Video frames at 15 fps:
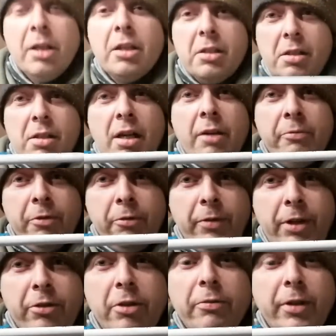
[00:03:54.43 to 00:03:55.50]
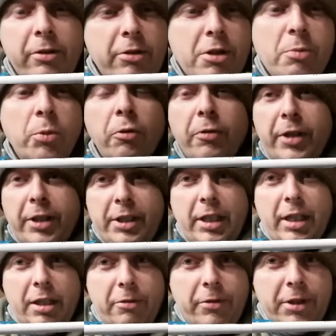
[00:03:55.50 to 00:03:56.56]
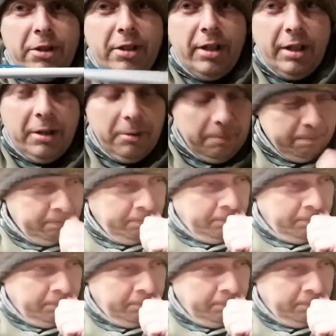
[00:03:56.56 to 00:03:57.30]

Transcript: It's designed for very, very small fish out of the fish tank.